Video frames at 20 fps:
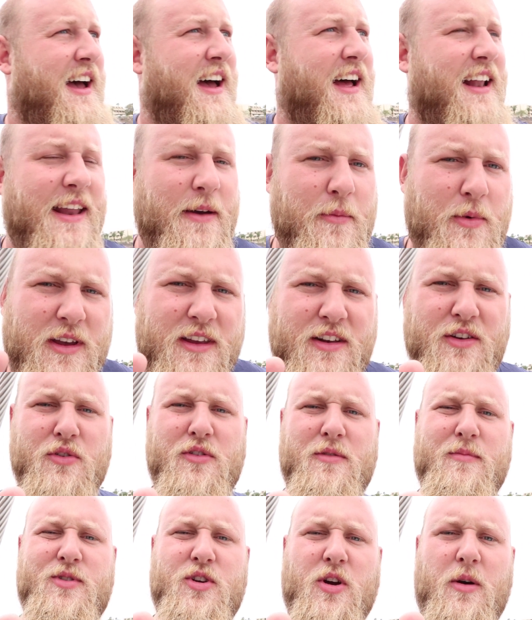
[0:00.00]
And then we can do
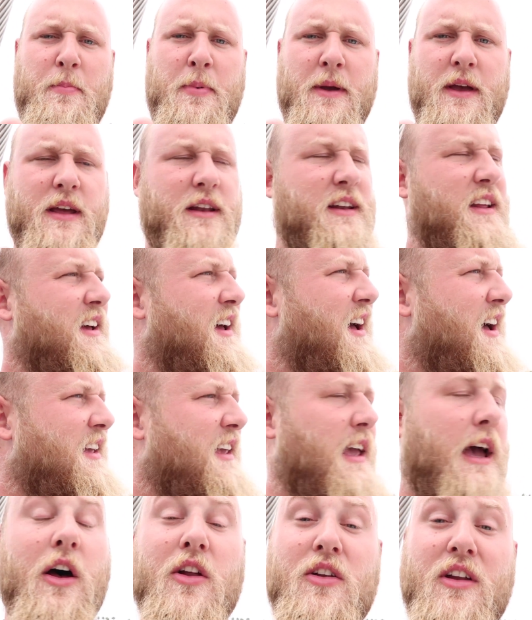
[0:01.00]
some shopping
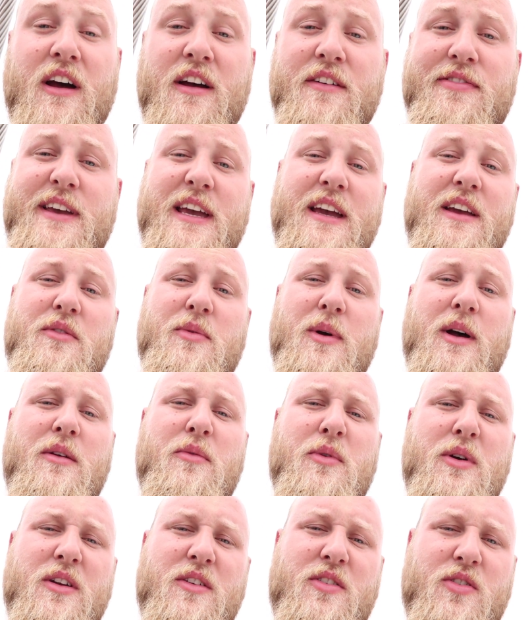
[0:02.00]
and get our dive kit as well.
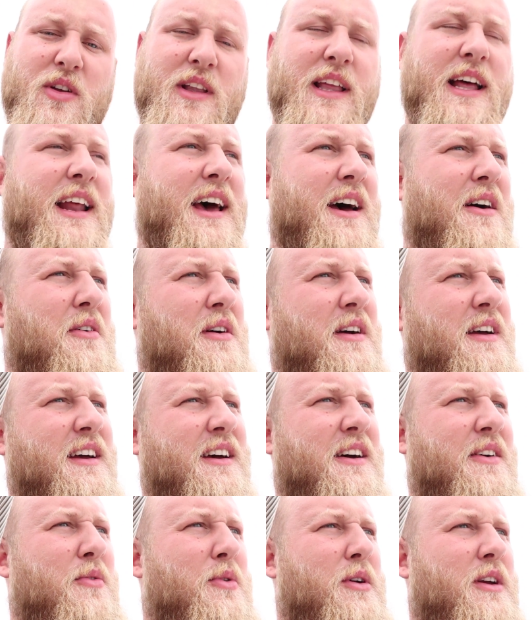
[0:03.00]
We're going to sort that out.
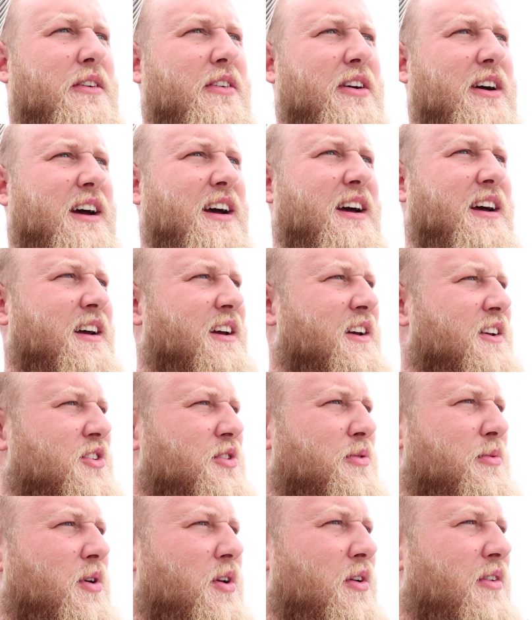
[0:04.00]
We
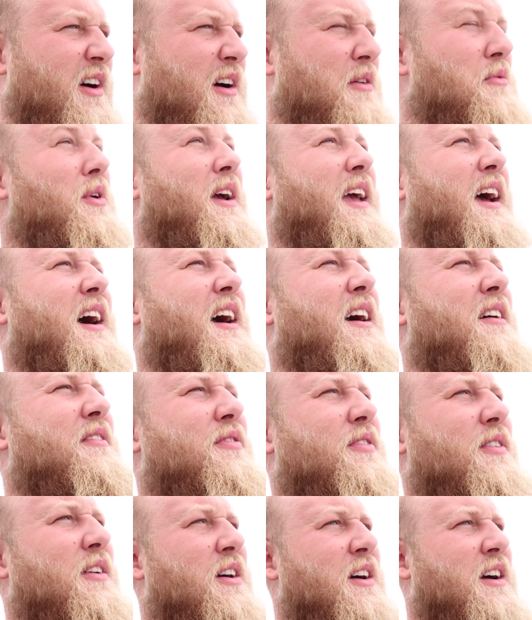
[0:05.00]
should be alright. We have
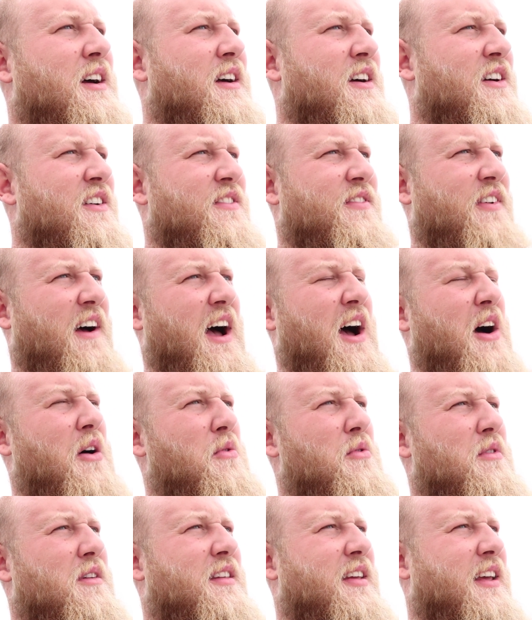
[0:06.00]

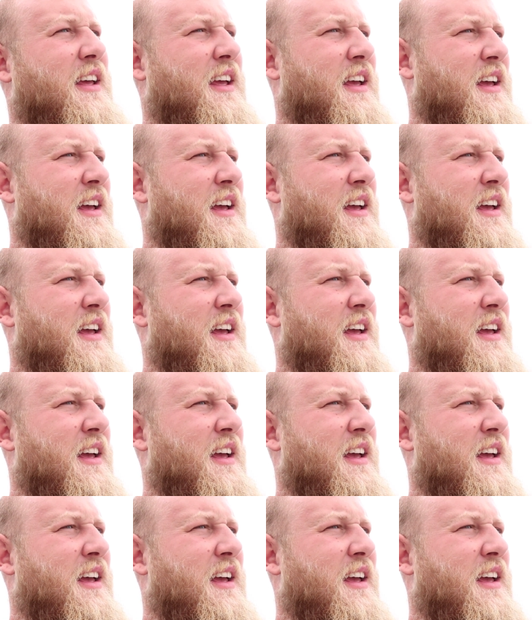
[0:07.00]
found...